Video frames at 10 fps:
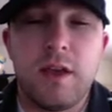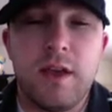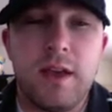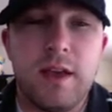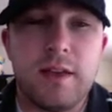
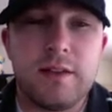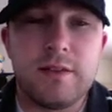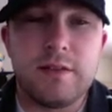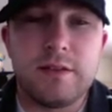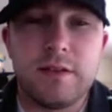
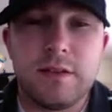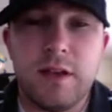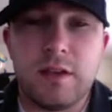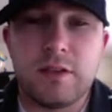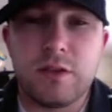And
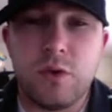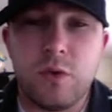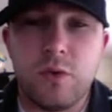yeah, so